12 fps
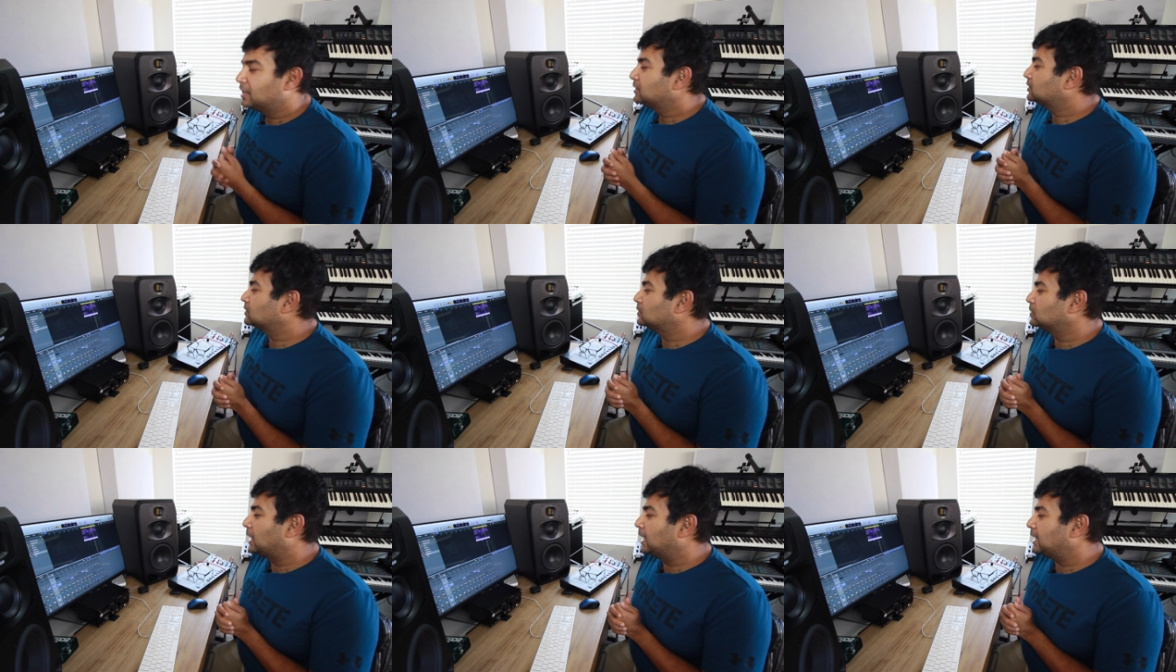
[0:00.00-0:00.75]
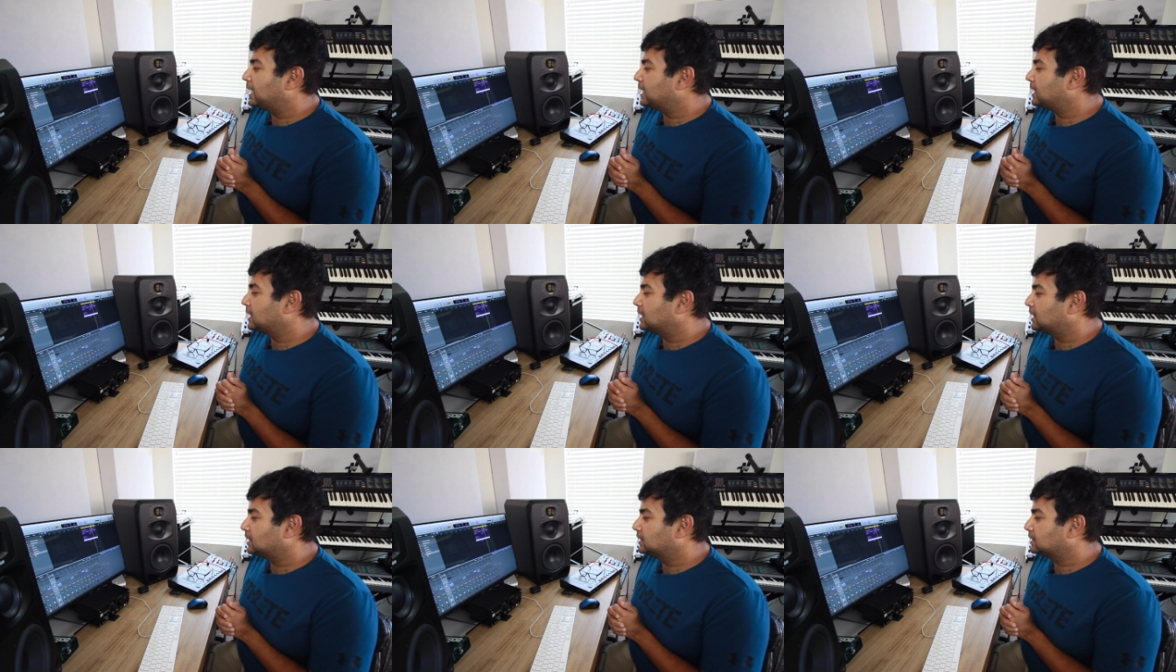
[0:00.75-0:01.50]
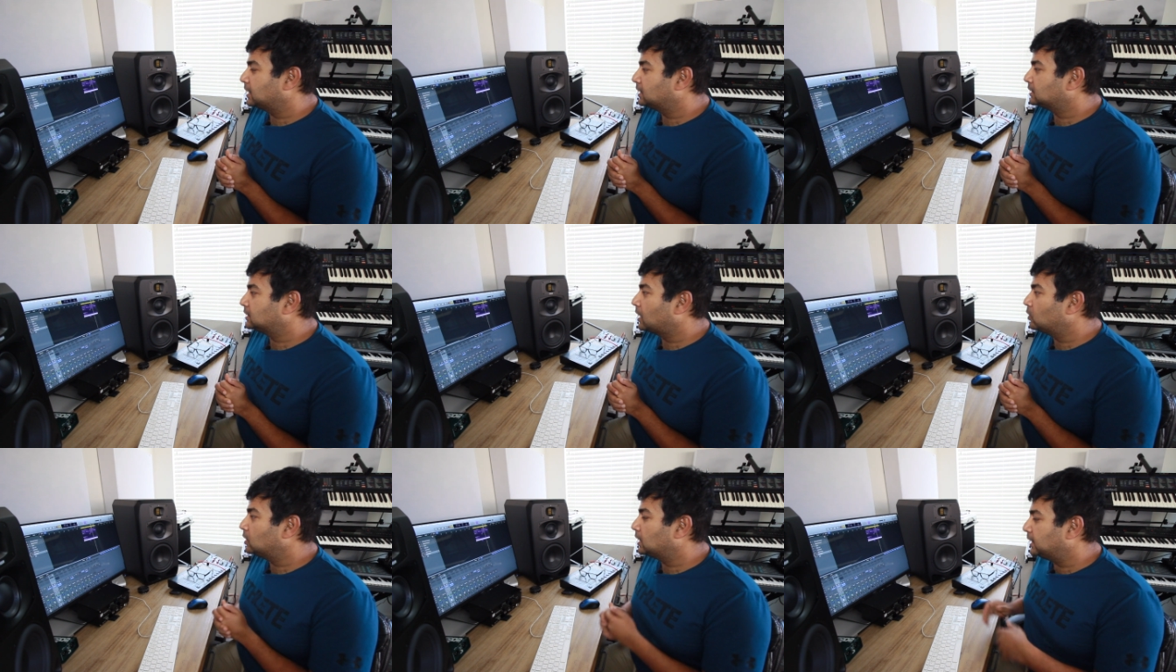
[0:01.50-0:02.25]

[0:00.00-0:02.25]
So I like this kind of sound.